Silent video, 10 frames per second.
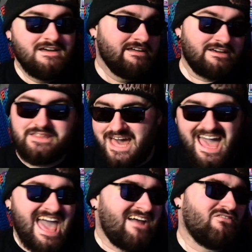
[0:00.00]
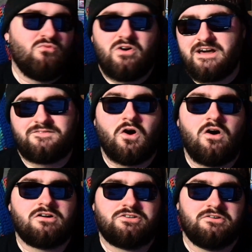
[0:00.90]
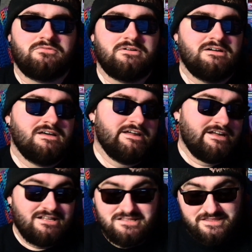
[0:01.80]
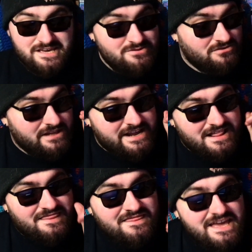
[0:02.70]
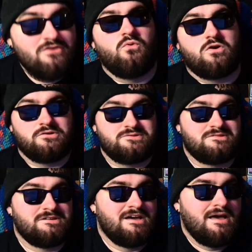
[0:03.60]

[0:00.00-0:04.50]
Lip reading: Because everyone I've talked to, these are like the worst